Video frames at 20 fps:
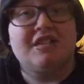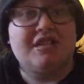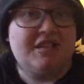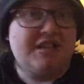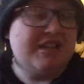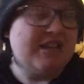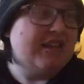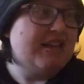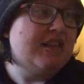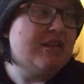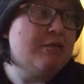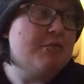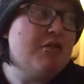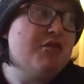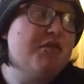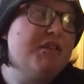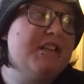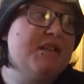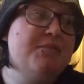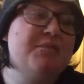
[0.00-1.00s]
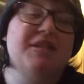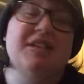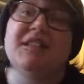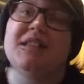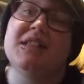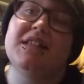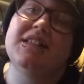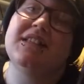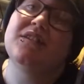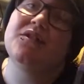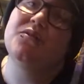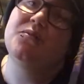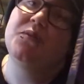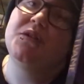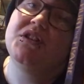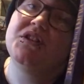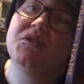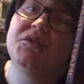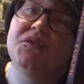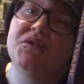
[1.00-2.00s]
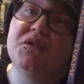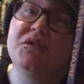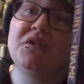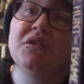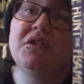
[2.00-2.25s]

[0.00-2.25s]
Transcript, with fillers: Second time I read it because it's so beautiful.